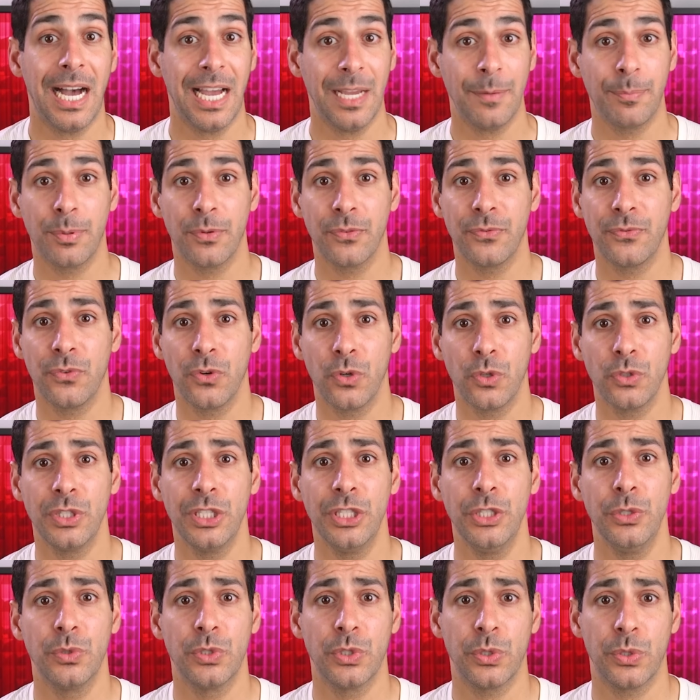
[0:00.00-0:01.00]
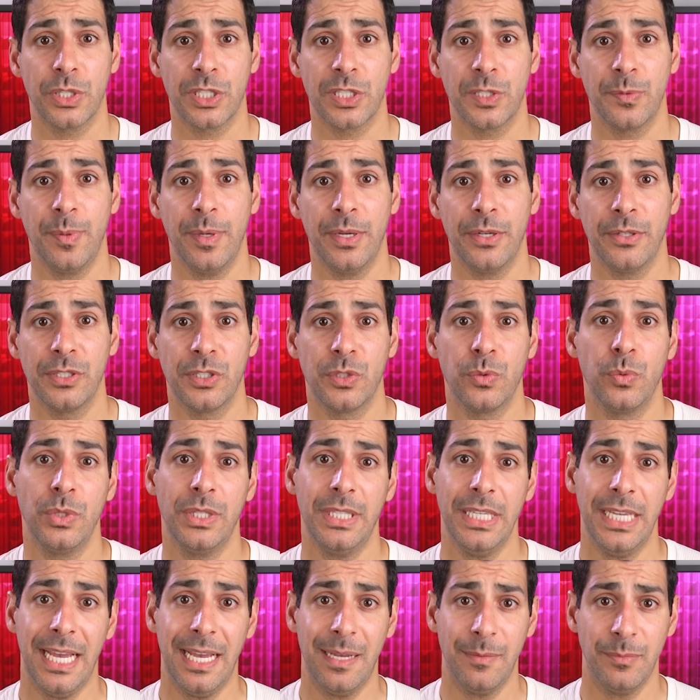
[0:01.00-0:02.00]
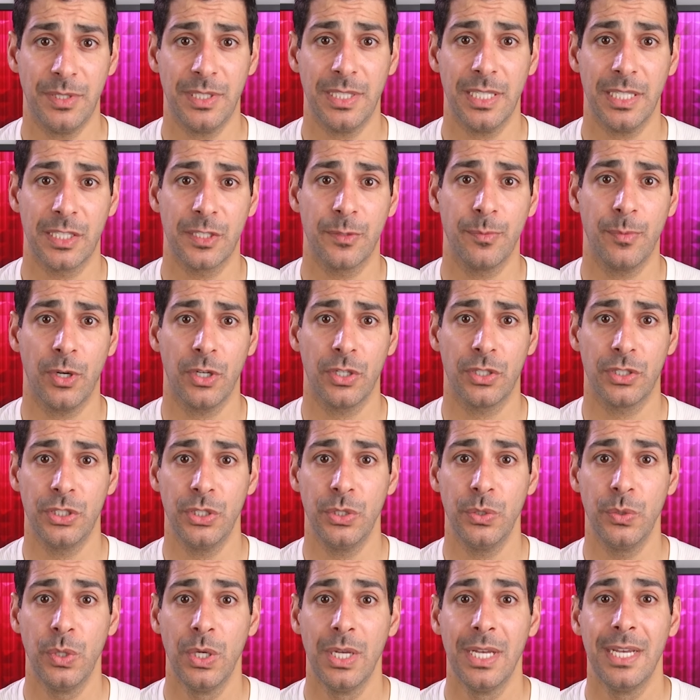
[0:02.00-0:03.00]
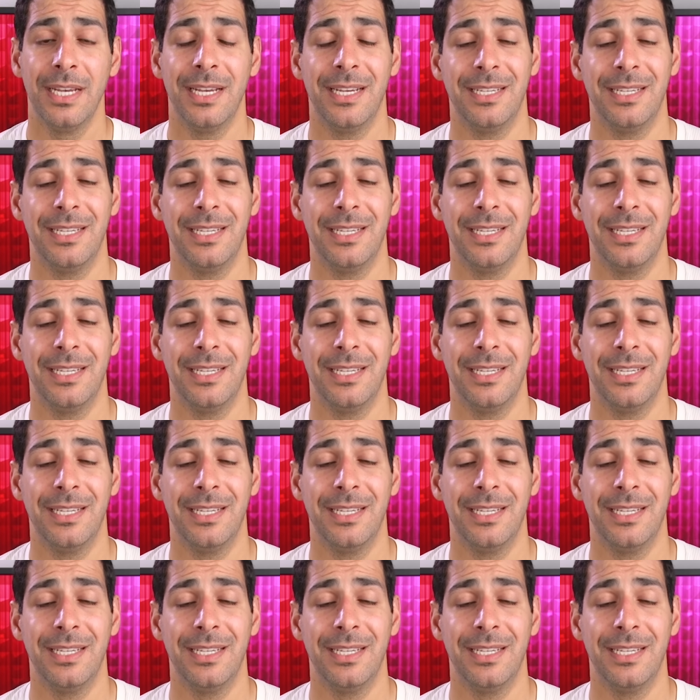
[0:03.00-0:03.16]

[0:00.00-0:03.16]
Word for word: I prefer the user experience with the M6 Mark II